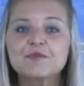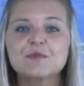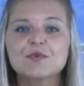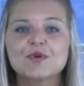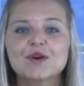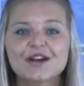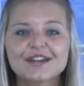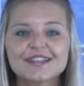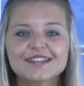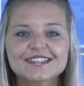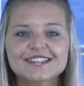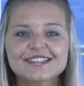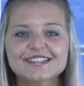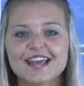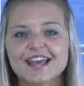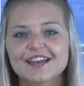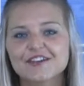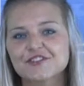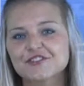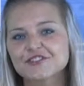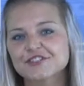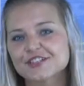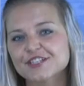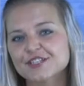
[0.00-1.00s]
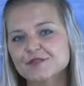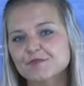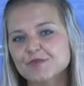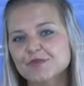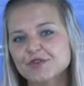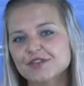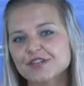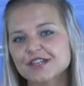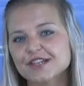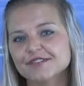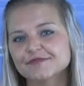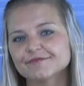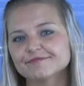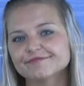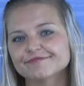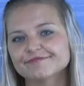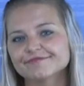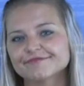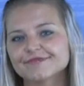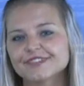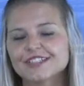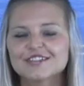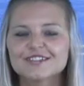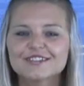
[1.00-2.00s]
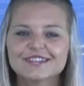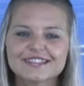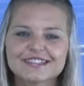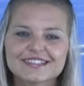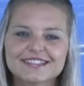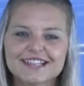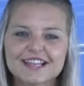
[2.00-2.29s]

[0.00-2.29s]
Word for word: Price tag on this beauty? Only